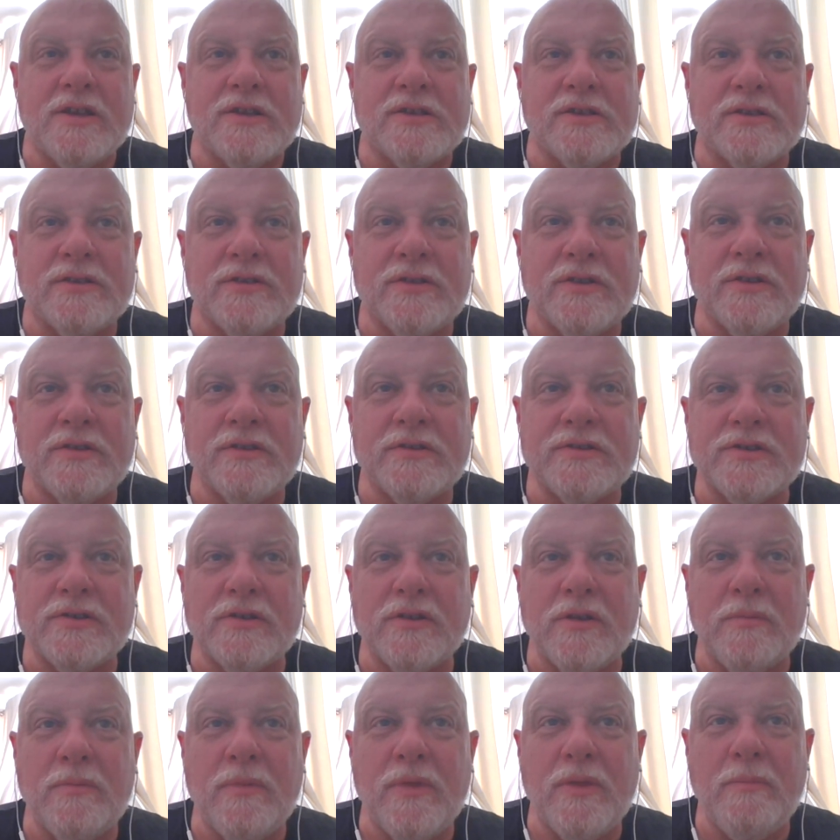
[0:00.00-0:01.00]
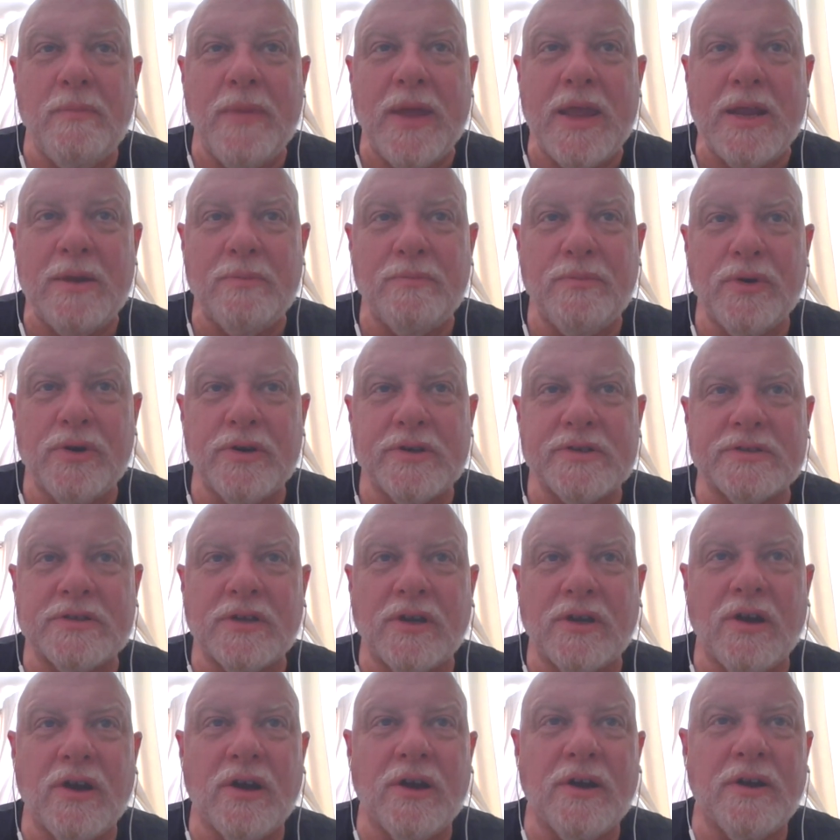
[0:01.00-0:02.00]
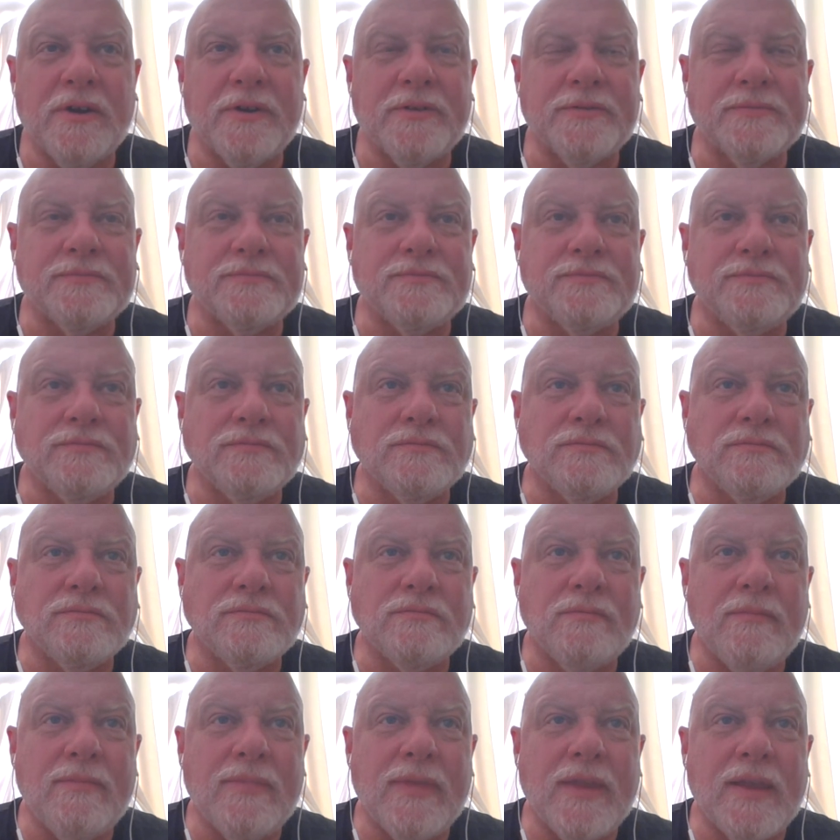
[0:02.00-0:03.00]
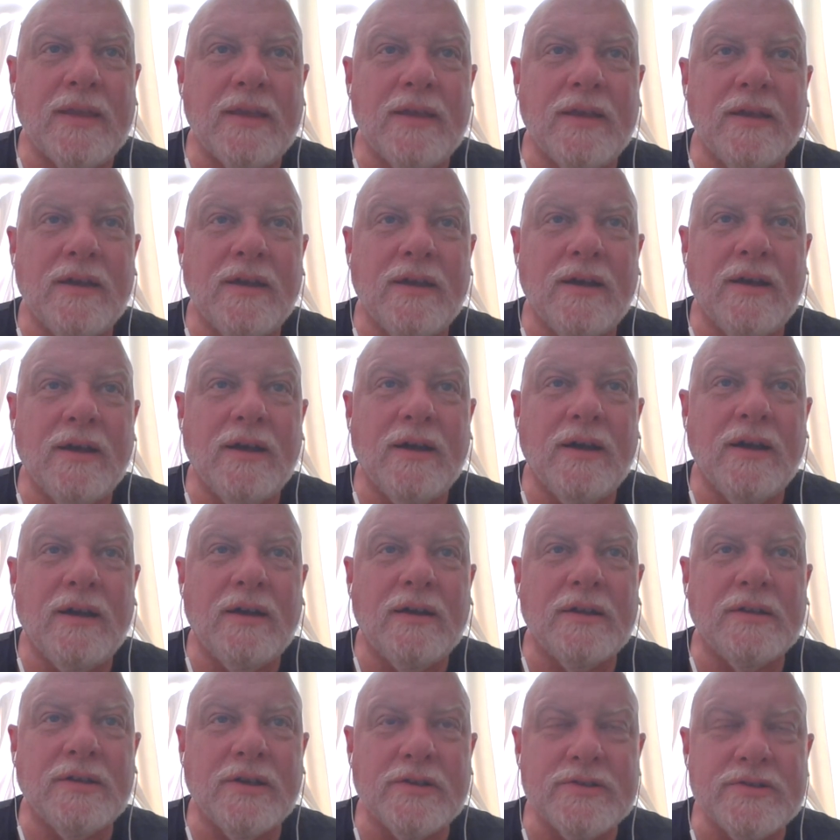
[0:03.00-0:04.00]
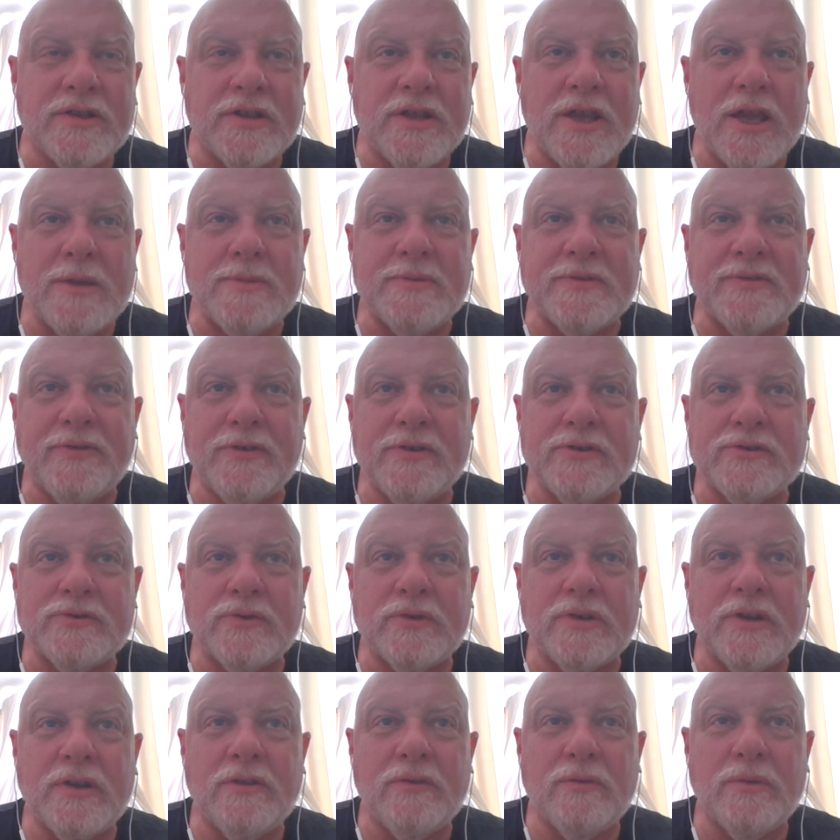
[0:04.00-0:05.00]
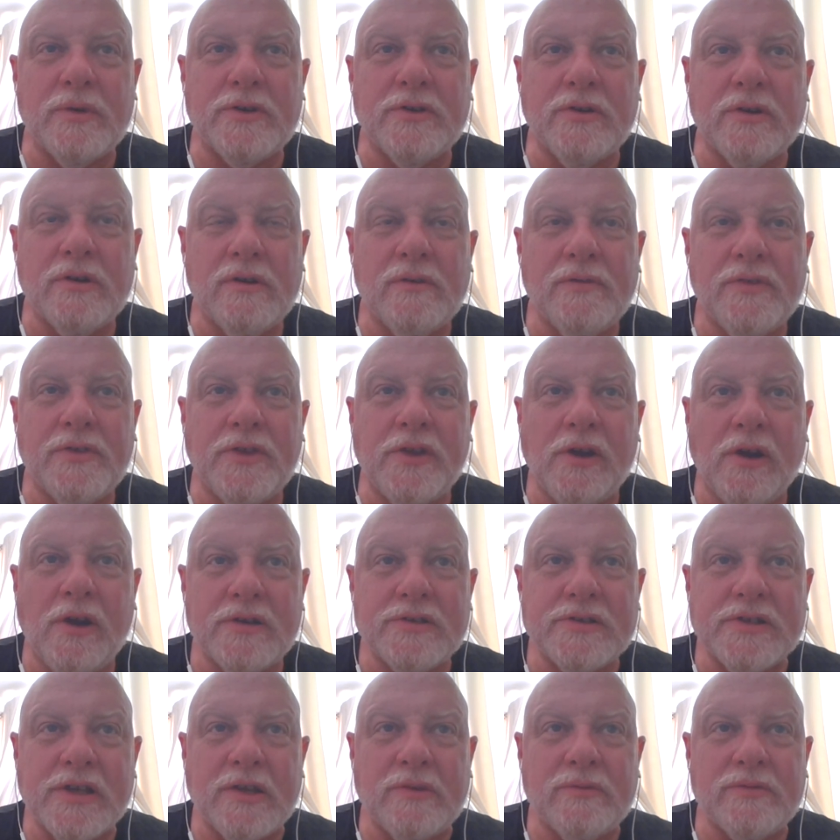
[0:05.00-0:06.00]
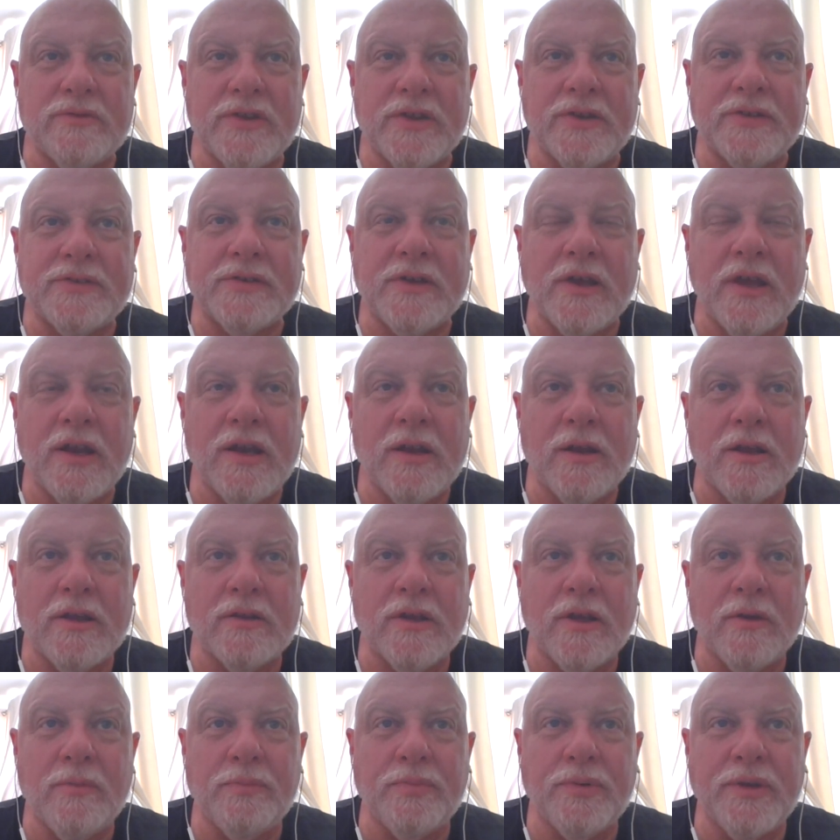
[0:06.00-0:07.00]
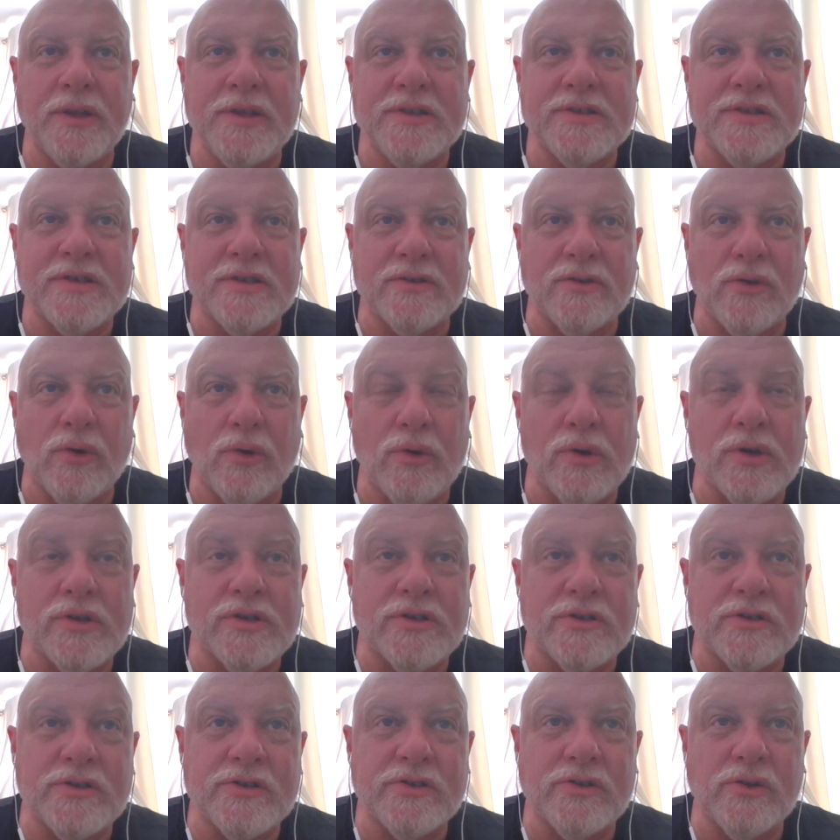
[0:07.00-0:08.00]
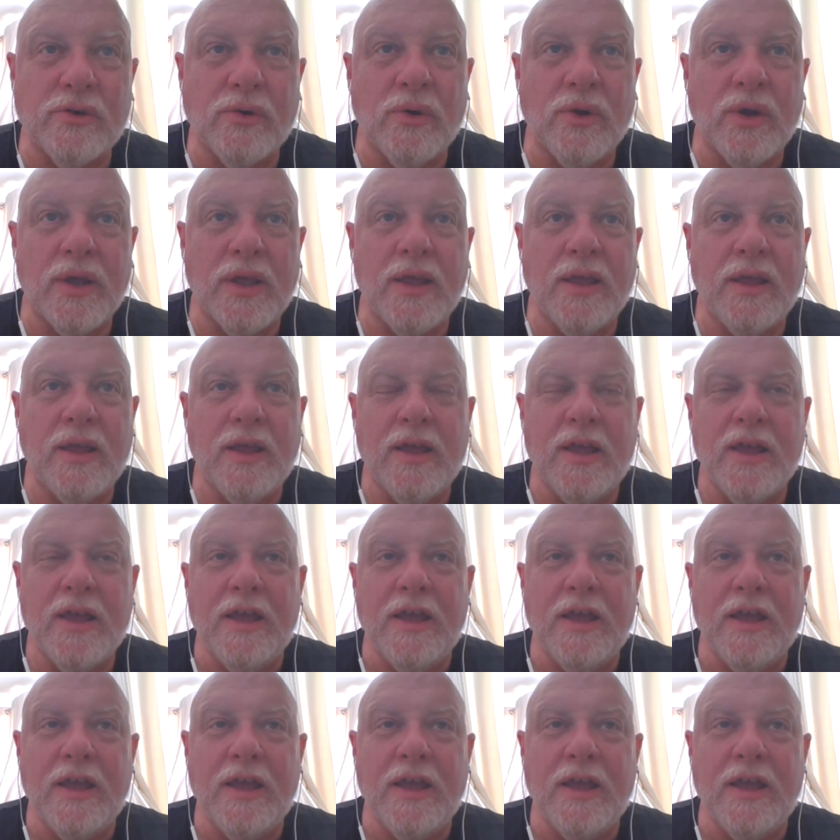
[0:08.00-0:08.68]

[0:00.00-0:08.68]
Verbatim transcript: The, so the, the, main books are uh, Tarzan the Apes, first one, The Return of Tarzan. This kind of completes his origin story.